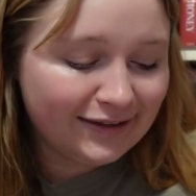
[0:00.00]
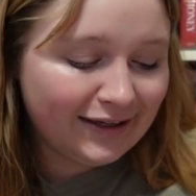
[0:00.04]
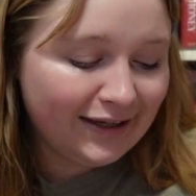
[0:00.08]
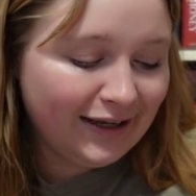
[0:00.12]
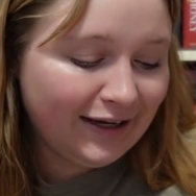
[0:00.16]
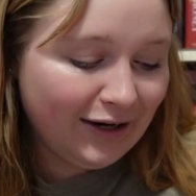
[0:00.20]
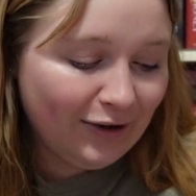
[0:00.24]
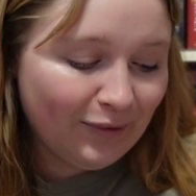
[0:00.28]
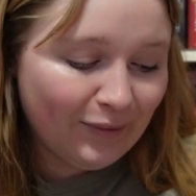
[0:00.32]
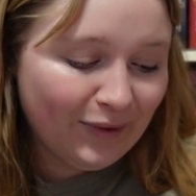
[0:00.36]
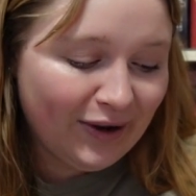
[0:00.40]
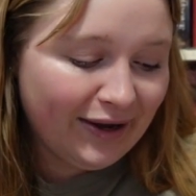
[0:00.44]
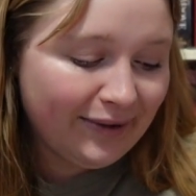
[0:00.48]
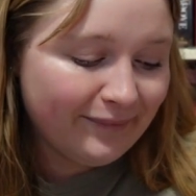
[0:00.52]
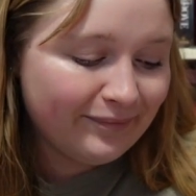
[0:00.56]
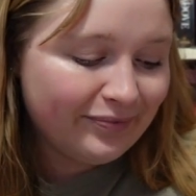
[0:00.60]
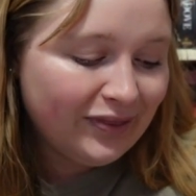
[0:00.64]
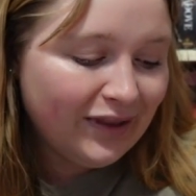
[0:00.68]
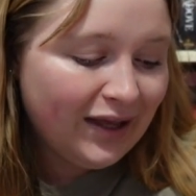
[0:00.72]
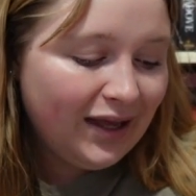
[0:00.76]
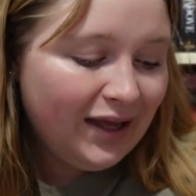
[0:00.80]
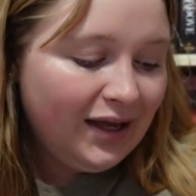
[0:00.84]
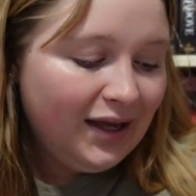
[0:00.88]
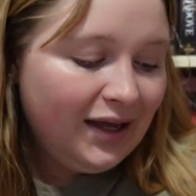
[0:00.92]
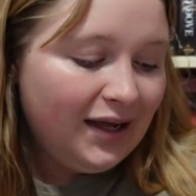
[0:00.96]
Anyway,
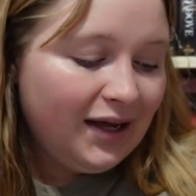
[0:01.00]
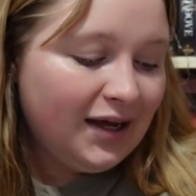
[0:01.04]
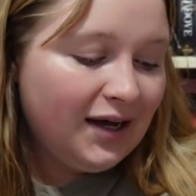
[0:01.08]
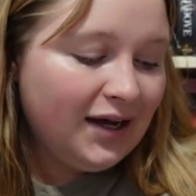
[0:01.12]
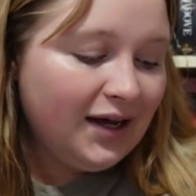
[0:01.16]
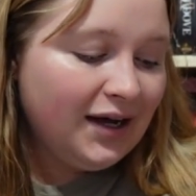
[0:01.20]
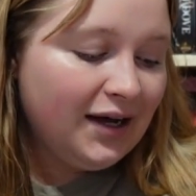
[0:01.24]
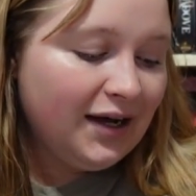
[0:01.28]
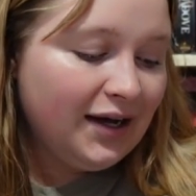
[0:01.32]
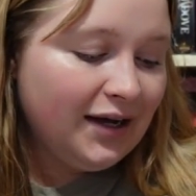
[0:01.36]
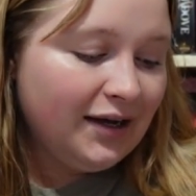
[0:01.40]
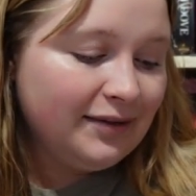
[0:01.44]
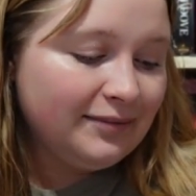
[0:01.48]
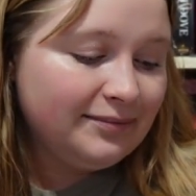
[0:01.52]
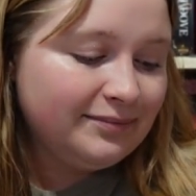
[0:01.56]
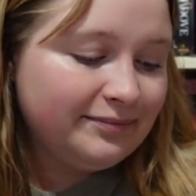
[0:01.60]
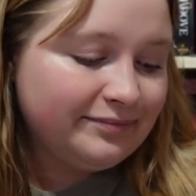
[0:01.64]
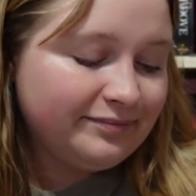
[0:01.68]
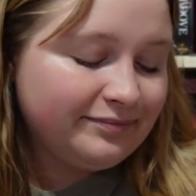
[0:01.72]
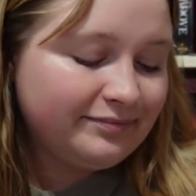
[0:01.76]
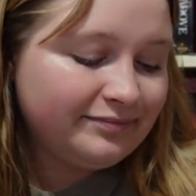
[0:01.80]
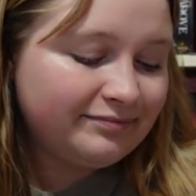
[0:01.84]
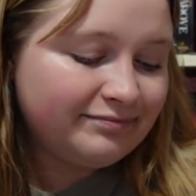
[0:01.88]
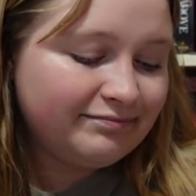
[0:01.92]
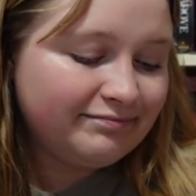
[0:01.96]

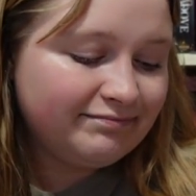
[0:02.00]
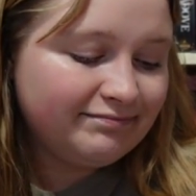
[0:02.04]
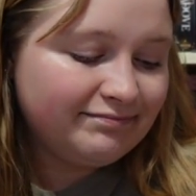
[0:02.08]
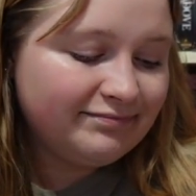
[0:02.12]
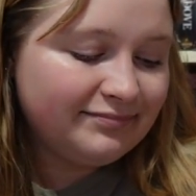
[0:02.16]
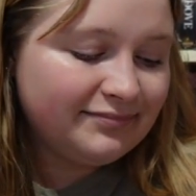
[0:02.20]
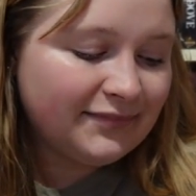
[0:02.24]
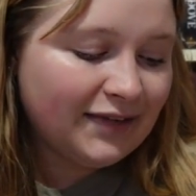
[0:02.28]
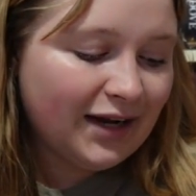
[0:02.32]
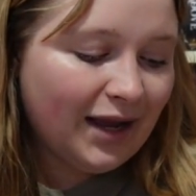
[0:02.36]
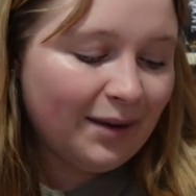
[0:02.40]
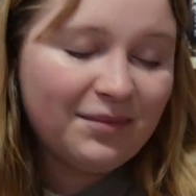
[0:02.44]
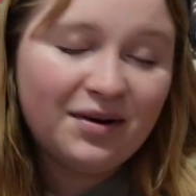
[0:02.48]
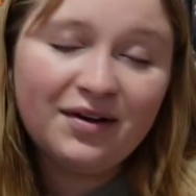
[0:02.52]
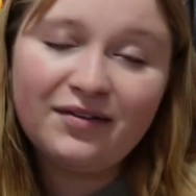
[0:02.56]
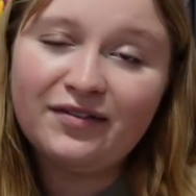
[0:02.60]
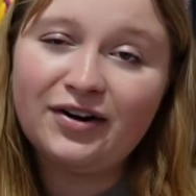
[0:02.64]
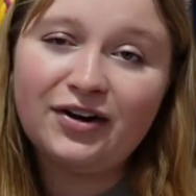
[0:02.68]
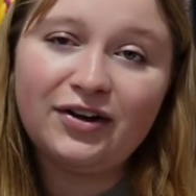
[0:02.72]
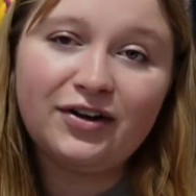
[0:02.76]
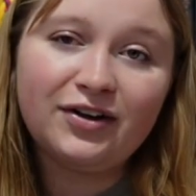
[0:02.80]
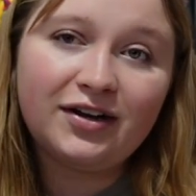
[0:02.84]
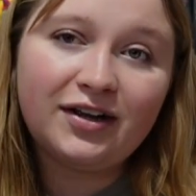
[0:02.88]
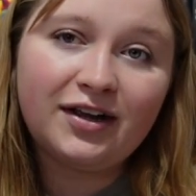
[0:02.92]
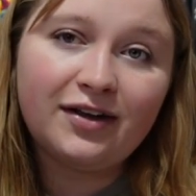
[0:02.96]
um, I'm not
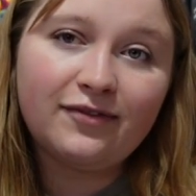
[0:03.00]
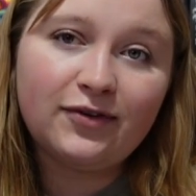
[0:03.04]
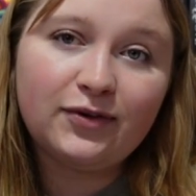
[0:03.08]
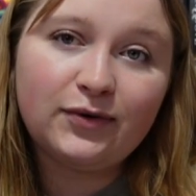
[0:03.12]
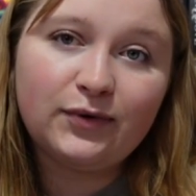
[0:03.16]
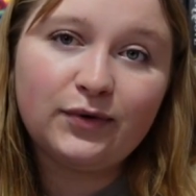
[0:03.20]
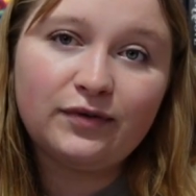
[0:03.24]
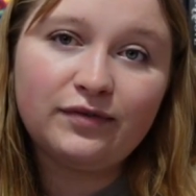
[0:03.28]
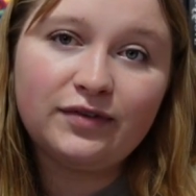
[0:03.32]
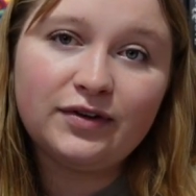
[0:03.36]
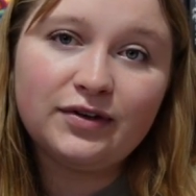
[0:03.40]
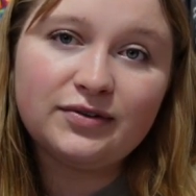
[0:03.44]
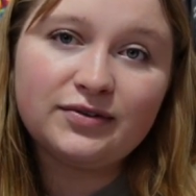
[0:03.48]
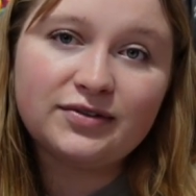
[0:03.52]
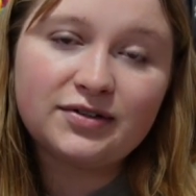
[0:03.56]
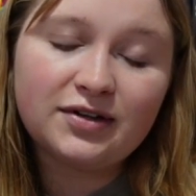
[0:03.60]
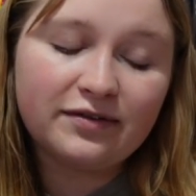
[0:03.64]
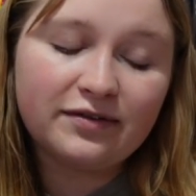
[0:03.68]
very good at giving reviews,